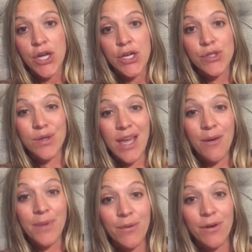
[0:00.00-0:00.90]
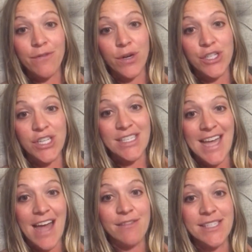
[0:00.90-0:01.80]
So again, we were fortunate to
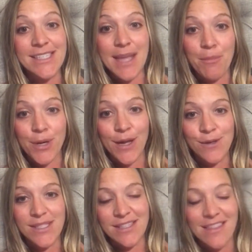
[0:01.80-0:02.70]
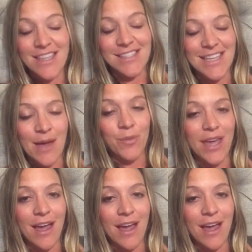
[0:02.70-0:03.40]
have 6 embryos. This time we